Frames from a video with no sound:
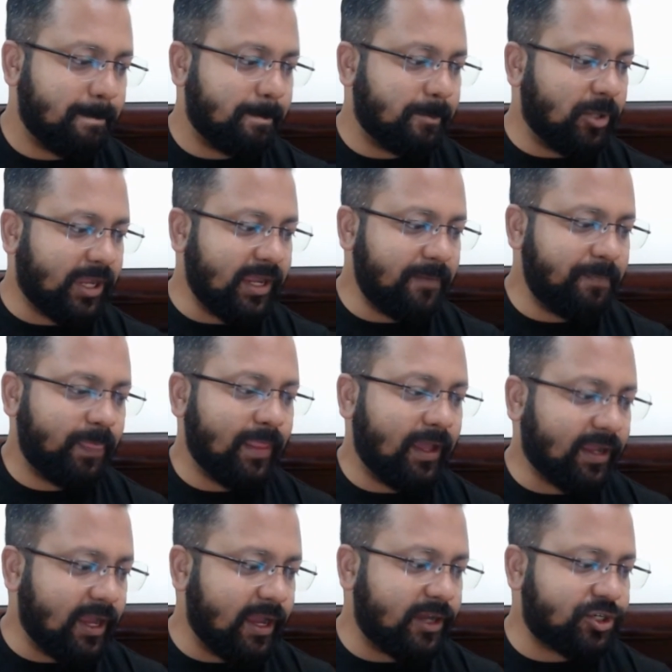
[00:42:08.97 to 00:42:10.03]
Okay,
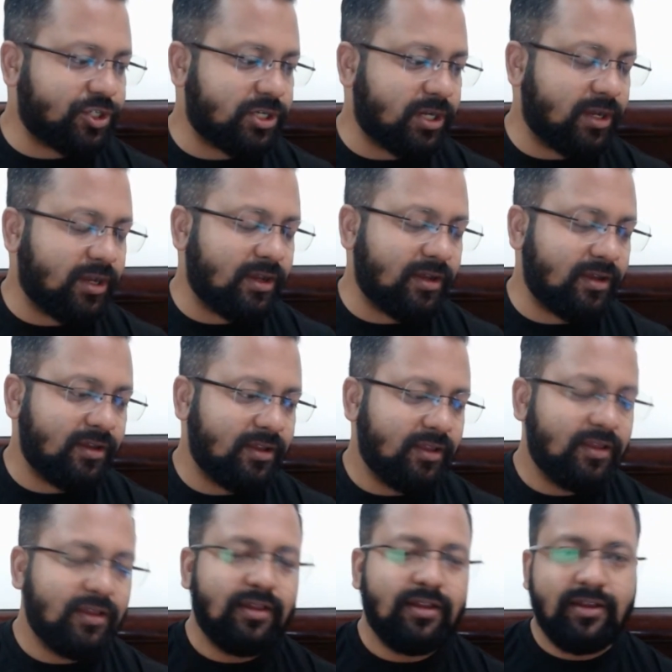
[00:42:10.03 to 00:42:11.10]
Akanksha,
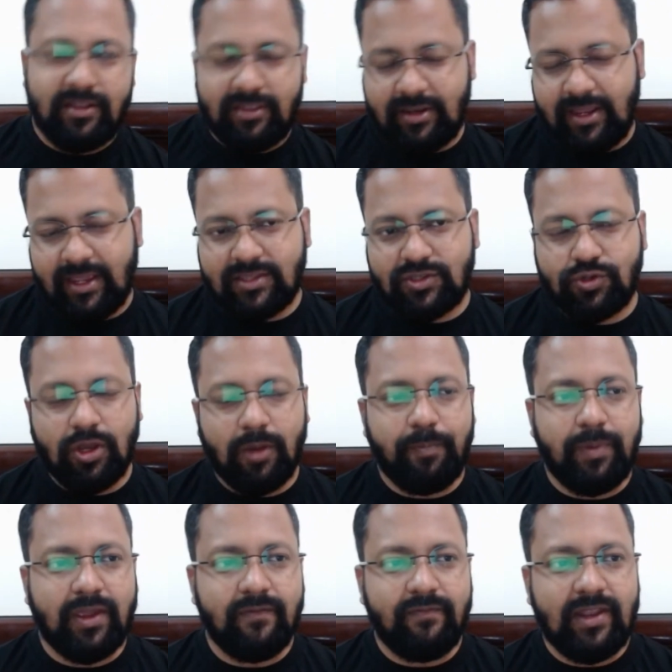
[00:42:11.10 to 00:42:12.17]
the next
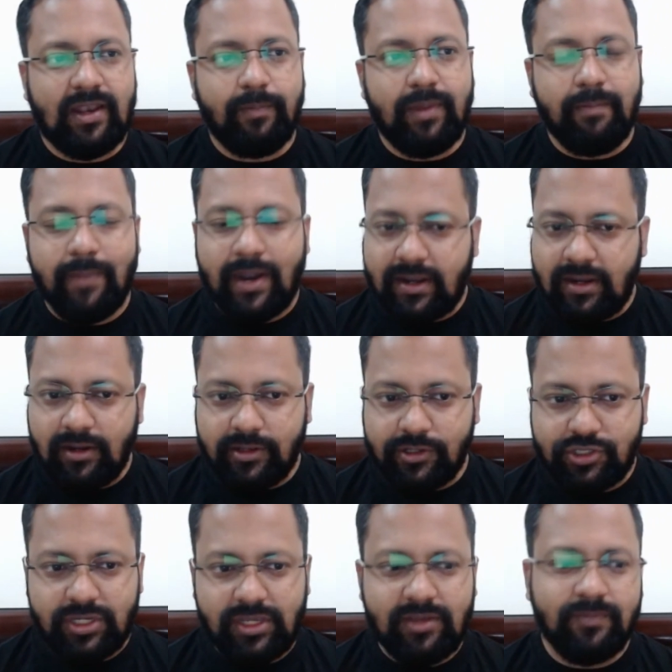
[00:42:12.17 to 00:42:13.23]
topic will be
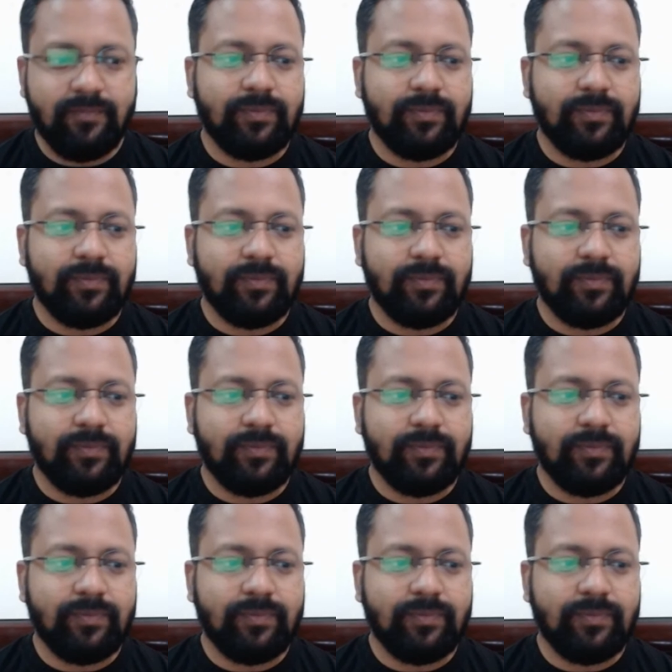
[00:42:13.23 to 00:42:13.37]
metallurgy.